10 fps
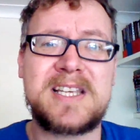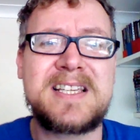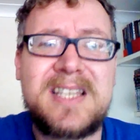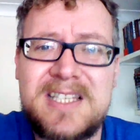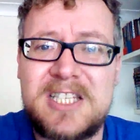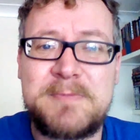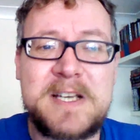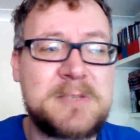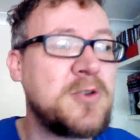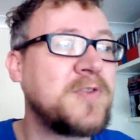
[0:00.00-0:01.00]
Is this his
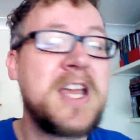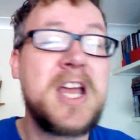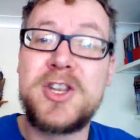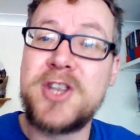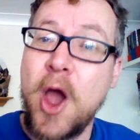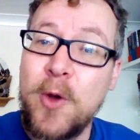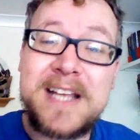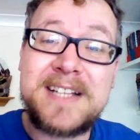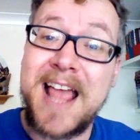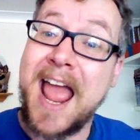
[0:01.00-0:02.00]
best movie? No,
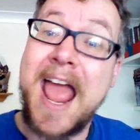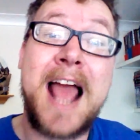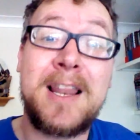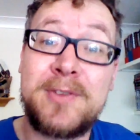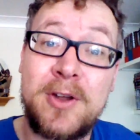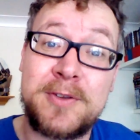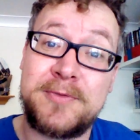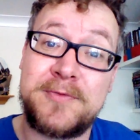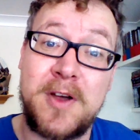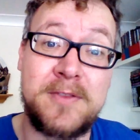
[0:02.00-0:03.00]
it's a hell of a lot of
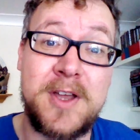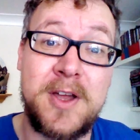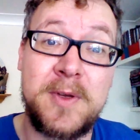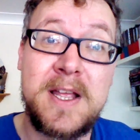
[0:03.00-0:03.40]
fun though.